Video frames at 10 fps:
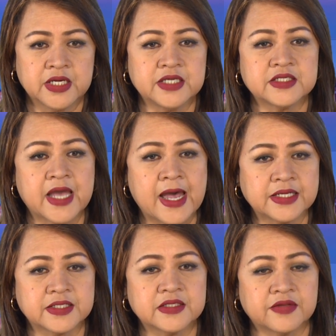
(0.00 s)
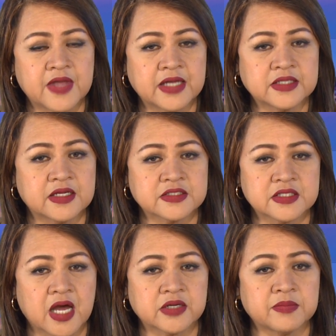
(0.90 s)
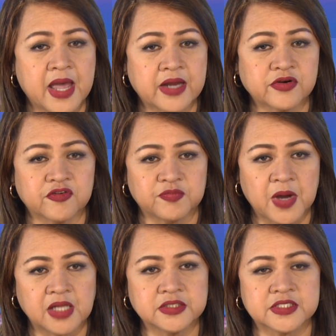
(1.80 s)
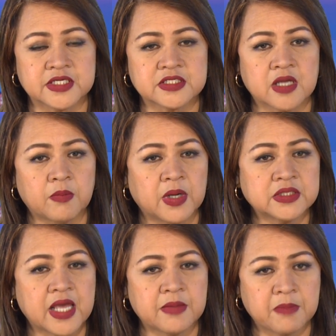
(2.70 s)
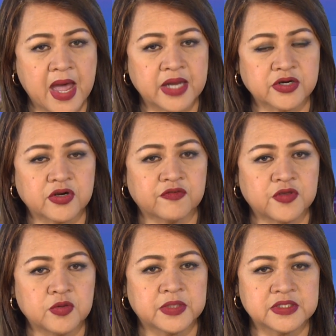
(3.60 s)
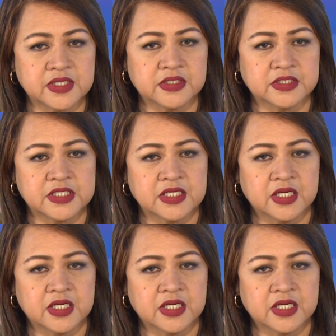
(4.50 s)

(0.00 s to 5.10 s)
He added that it is not a matter of politics, but a matter of human dignity.